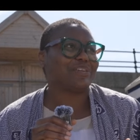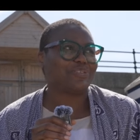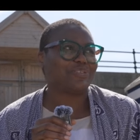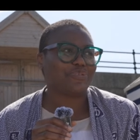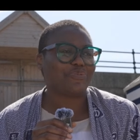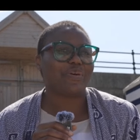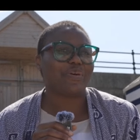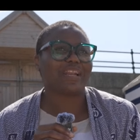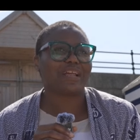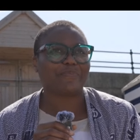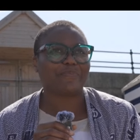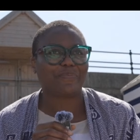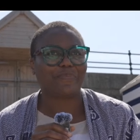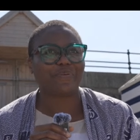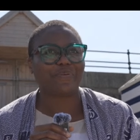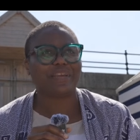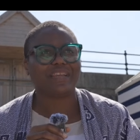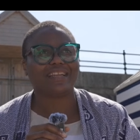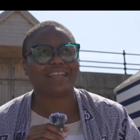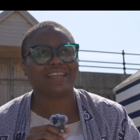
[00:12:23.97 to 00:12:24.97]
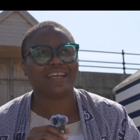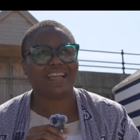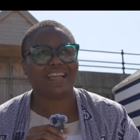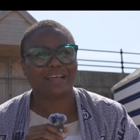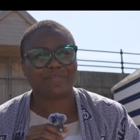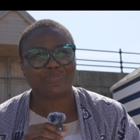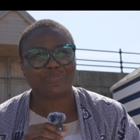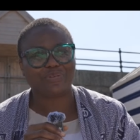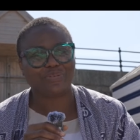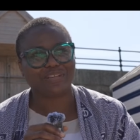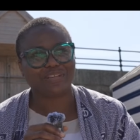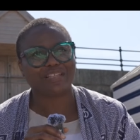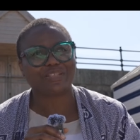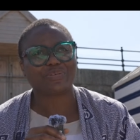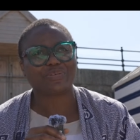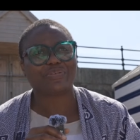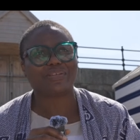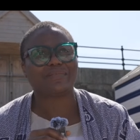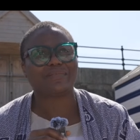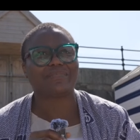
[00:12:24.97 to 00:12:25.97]
They know when I'm praying and I'm talking
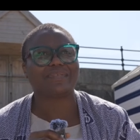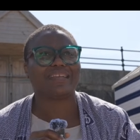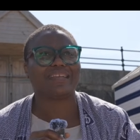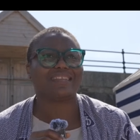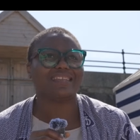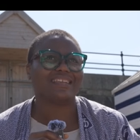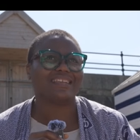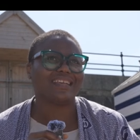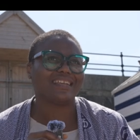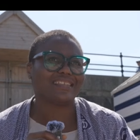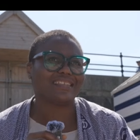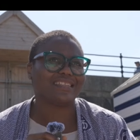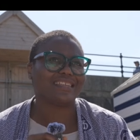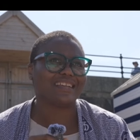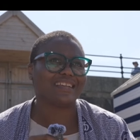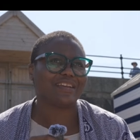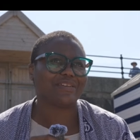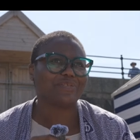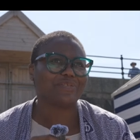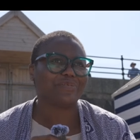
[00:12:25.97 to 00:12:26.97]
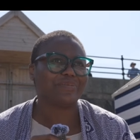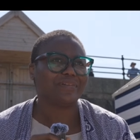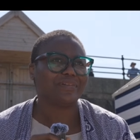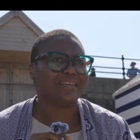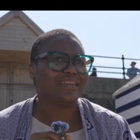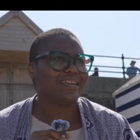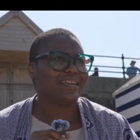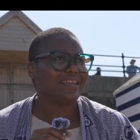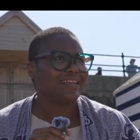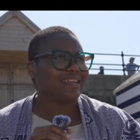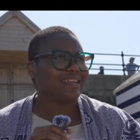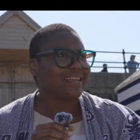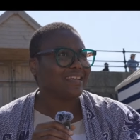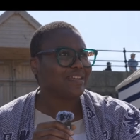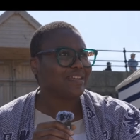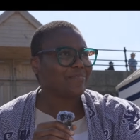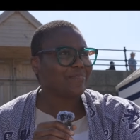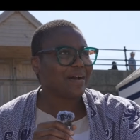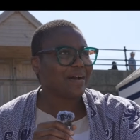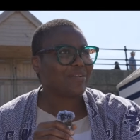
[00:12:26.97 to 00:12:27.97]
to him. And the next thing I know,
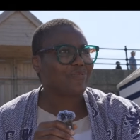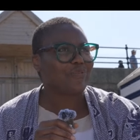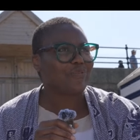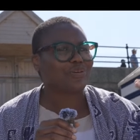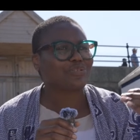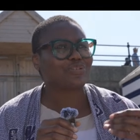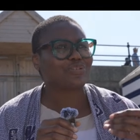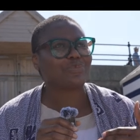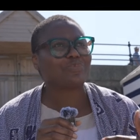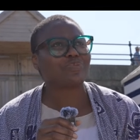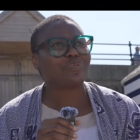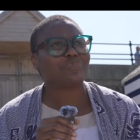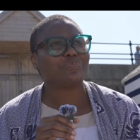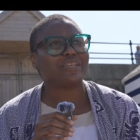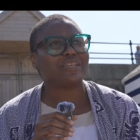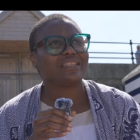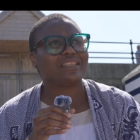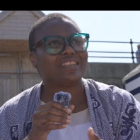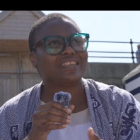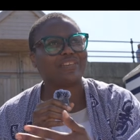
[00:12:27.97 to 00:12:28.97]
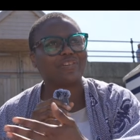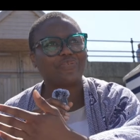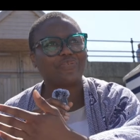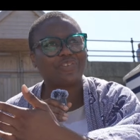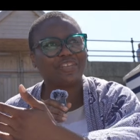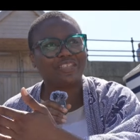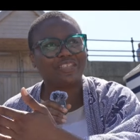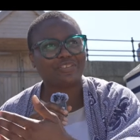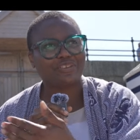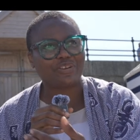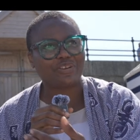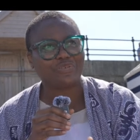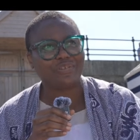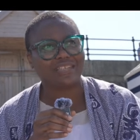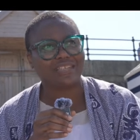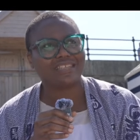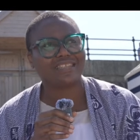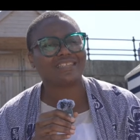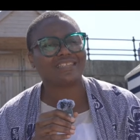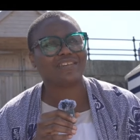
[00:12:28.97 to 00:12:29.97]
a man walks up to me. 3 of the
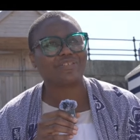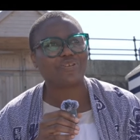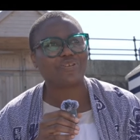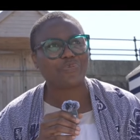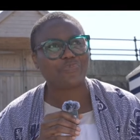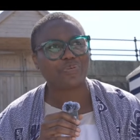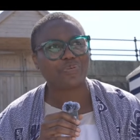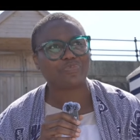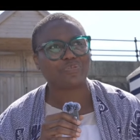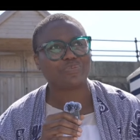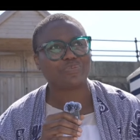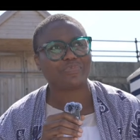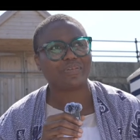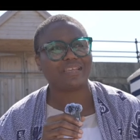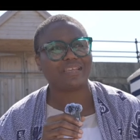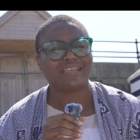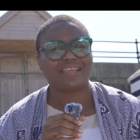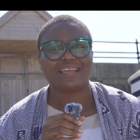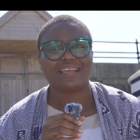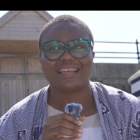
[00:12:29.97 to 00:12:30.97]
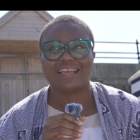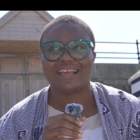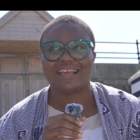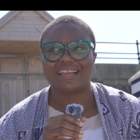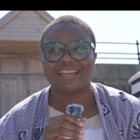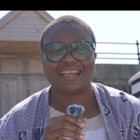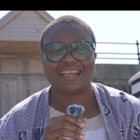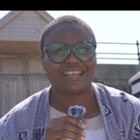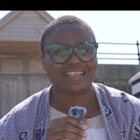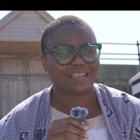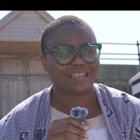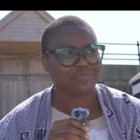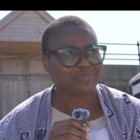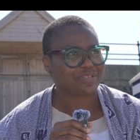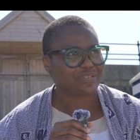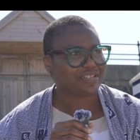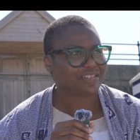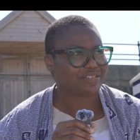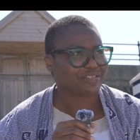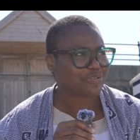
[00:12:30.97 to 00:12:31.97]
securities, they come up to me and
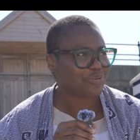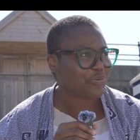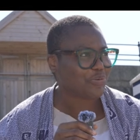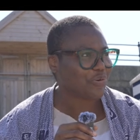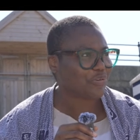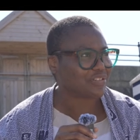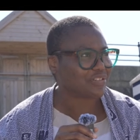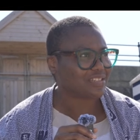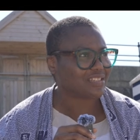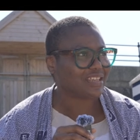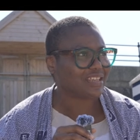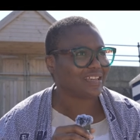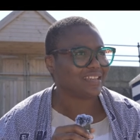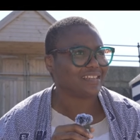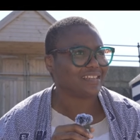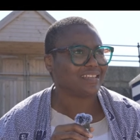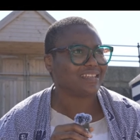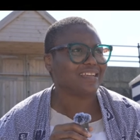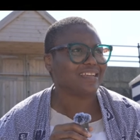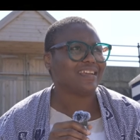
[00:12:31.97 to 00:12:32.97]
they're so concerned.